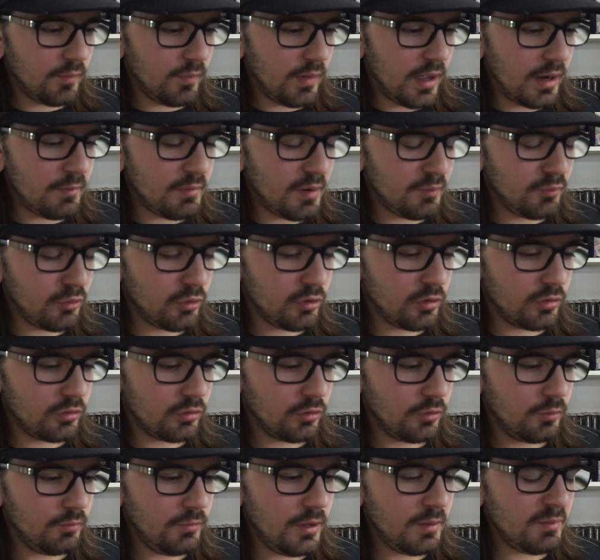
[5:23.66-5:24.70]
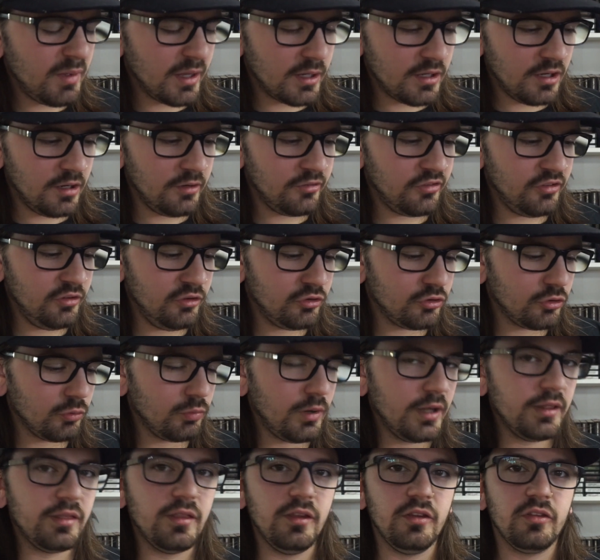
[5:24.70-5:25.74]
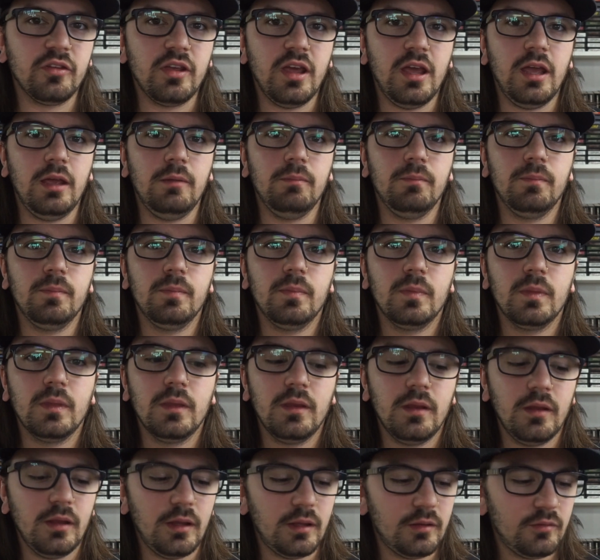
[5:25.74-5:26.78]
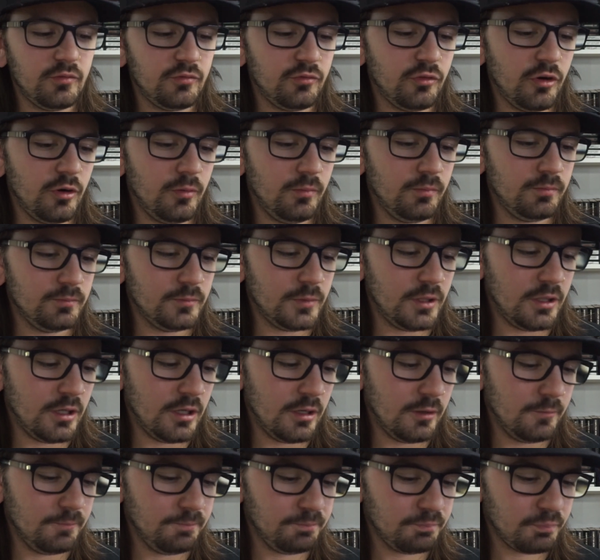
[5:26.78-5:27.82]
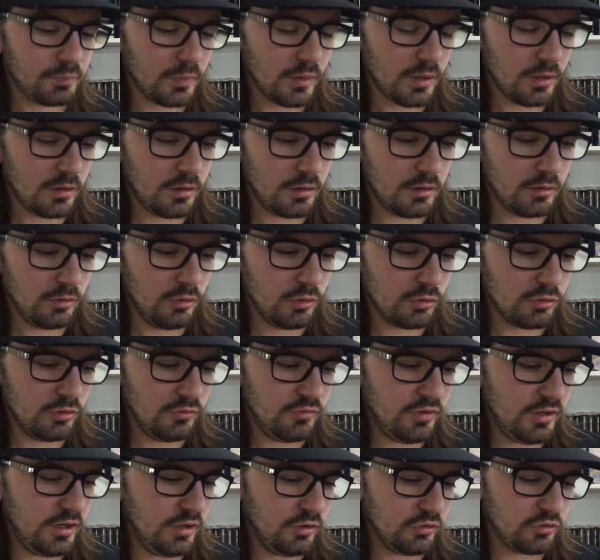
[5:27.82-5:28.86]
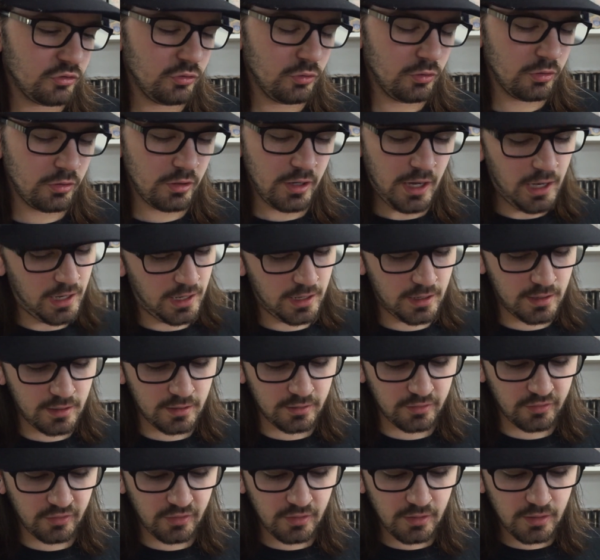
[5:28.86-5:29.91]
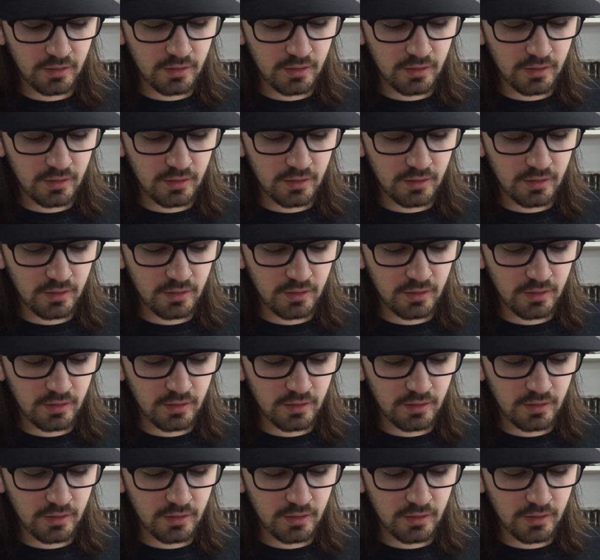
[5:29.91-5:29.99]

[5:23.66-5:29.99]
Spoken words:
I remember me and my cousin used to rent this game from our local video store, and